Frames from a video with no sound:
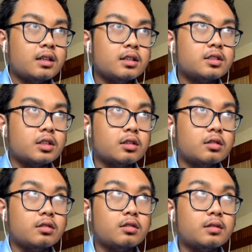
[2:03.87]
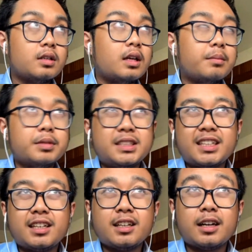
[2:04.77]
So, in
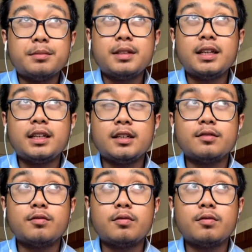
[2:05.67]
particular, I'm thinking of